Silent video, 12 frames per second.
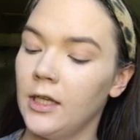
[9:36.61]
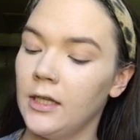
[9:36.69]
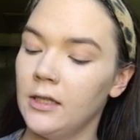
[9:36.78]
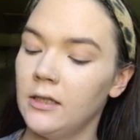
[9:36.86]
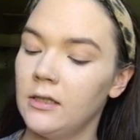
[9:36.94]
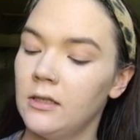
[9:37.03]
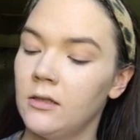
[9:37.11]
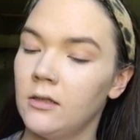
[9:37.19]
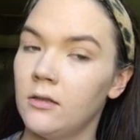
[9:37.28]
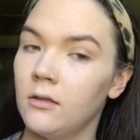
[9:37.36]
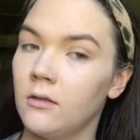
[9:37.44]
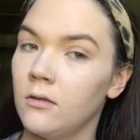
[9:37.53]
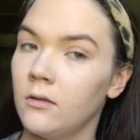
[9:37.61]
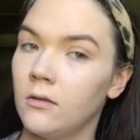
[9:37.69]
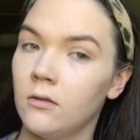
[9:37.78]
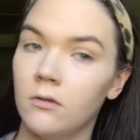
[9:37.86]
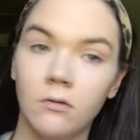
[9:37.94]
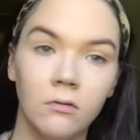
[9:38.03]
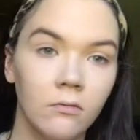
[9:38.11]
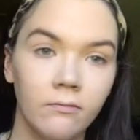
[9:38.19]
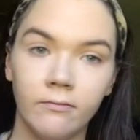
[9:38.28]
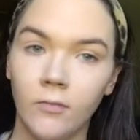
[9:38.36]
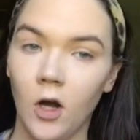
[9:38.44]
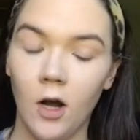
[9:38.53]
it's
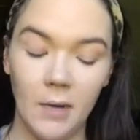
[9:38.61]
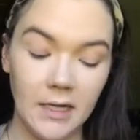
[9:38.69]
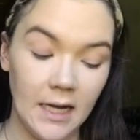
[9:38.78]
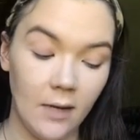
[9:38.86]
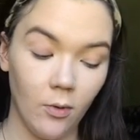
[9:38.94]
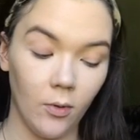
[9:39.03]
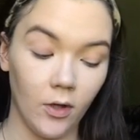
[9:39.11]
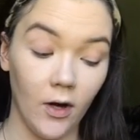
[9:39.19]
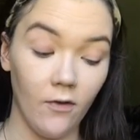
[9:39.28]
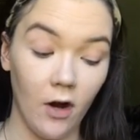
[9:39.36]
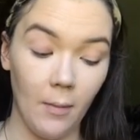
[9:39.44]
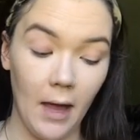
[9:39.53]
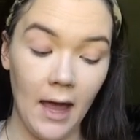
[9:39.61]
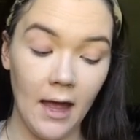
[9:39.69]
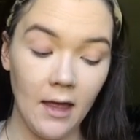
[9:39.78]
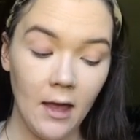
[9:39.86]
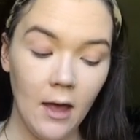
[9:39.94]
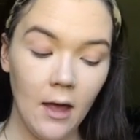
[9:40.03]
on my table wherever I'm at.